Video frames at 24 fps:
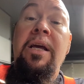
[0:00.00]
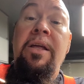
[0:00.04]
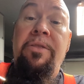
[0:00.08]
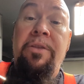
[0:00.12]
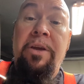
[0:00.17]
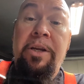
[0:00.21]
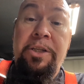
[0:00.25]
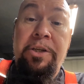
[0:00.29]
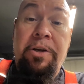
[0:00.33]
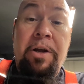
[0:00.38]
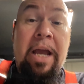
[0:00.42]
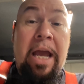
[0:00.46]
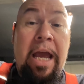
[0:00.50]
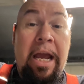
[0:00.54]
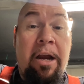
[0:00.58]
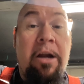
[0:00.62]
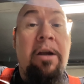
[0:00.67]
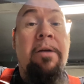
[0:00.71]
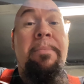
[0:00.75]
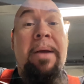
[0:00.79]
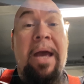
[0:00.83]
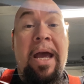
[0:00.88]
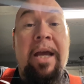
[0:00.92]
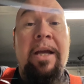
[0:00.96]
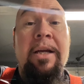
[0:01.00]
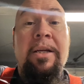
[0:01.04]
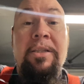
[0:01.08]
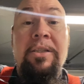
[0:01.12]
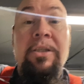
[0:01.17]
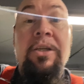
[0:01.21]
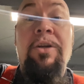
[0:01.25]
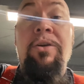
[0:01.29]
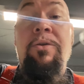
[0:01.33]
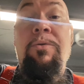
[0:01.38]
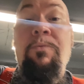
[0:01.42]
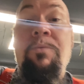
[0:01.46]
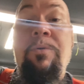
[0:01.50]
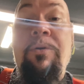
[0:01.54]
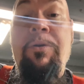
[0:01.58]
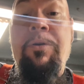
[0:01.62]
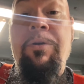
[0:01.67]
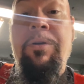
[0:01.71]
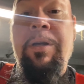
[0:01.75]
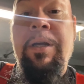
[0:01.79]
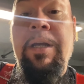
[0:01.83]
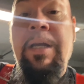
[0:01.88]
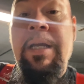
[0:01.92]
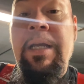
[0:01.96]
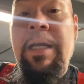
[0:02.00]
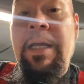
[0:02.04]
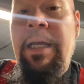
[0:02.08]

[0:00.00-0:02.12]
that your airbag is going to work,